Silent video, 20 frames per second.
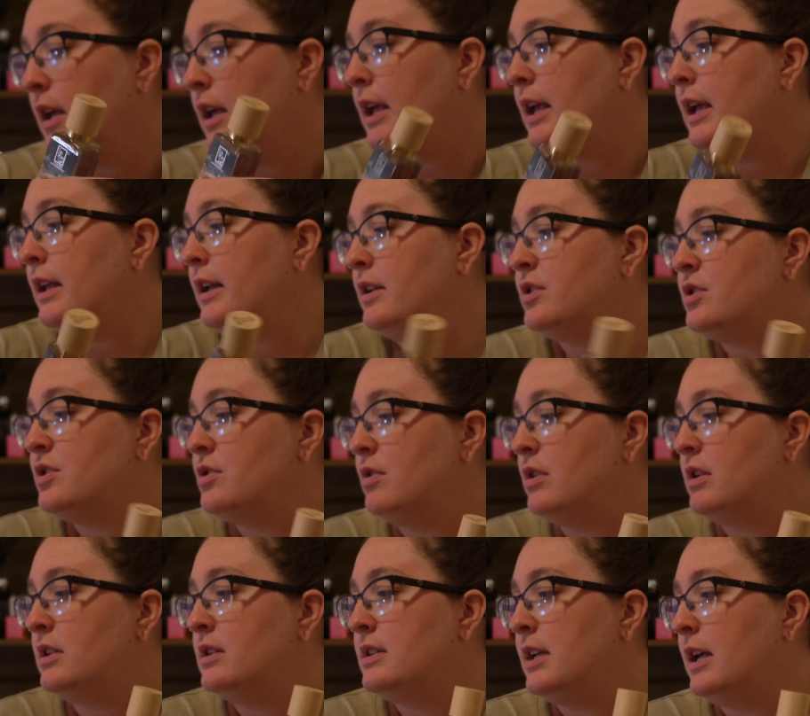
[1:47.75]
and as you
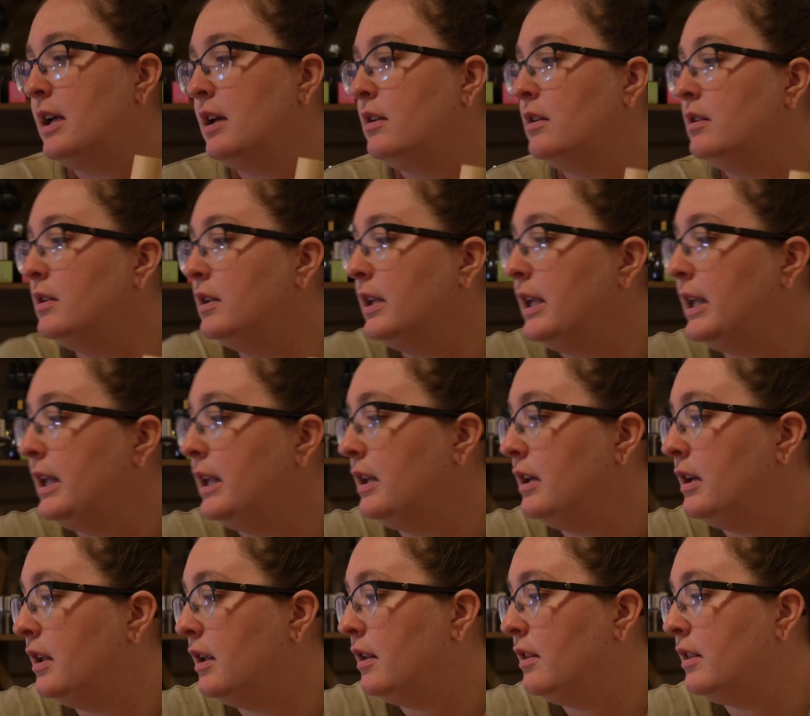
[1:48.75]
can tell
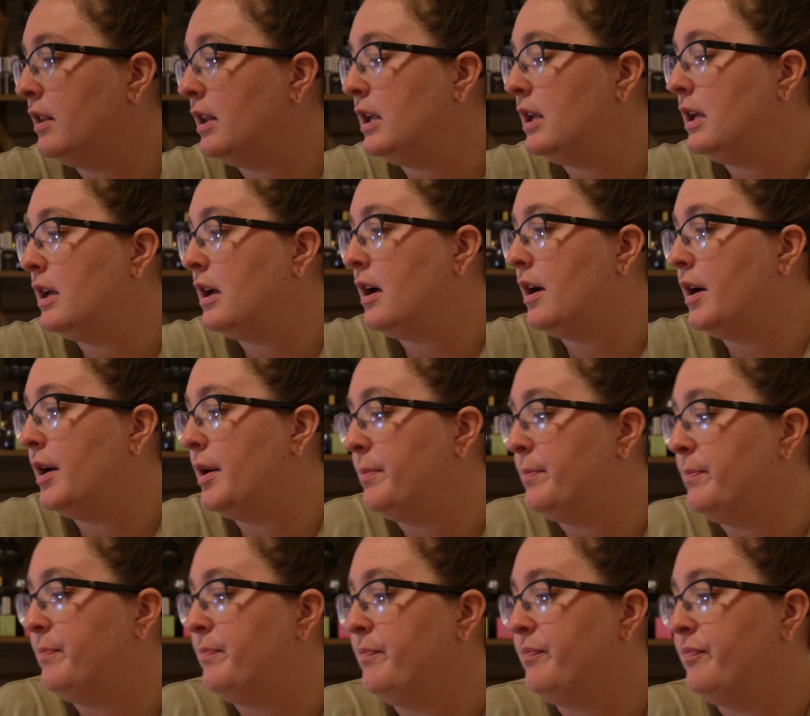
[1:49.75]
in
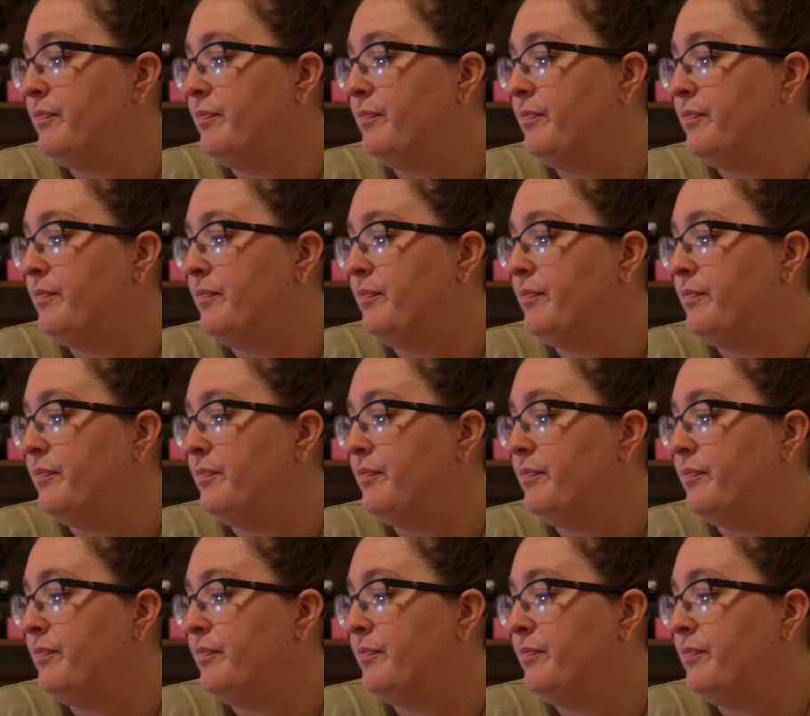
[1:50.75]
the